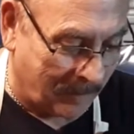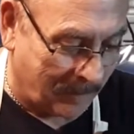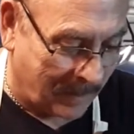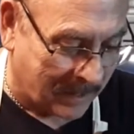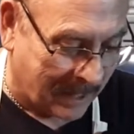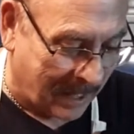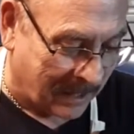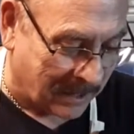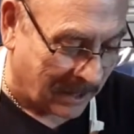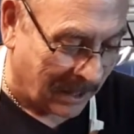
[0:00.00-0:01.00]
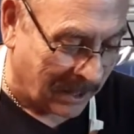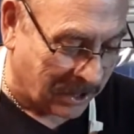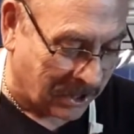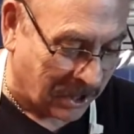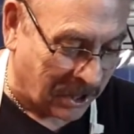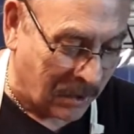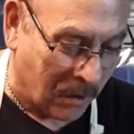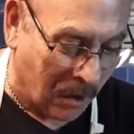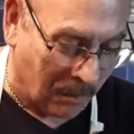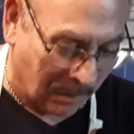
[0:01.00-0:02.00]
This cake is delicious, and you
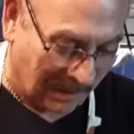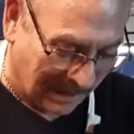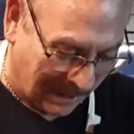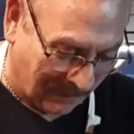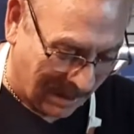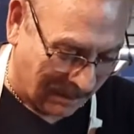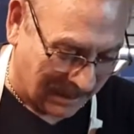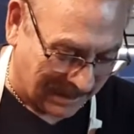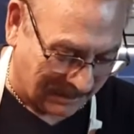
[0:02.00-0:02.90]
won't believe how many